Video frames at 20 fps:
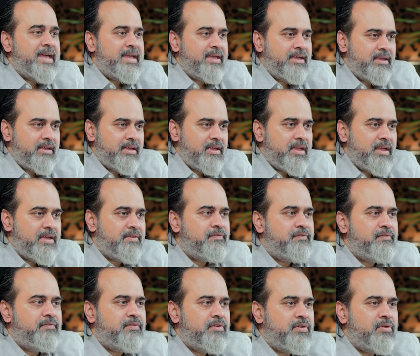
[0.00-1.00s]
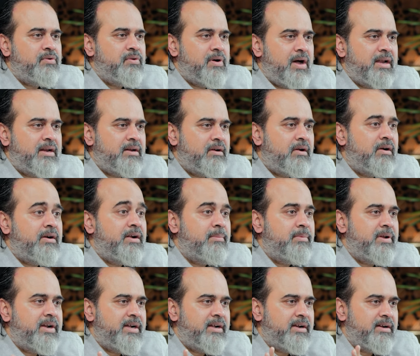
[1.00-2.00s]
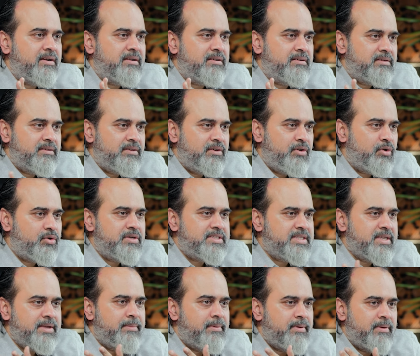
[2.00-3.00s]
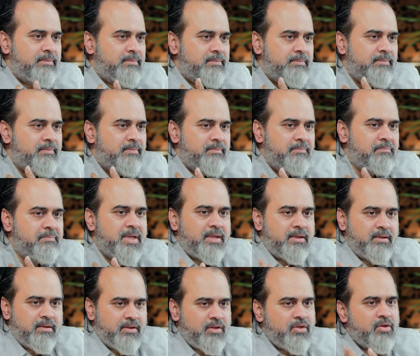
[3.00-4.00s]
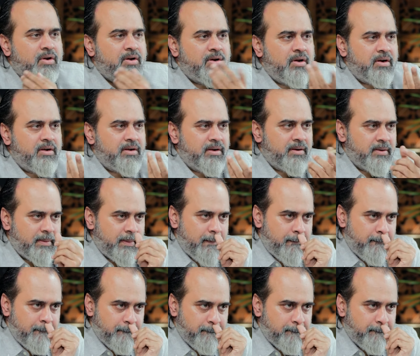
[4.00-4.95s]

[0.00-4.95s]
I if you are not liberated. Don't say me, you are not.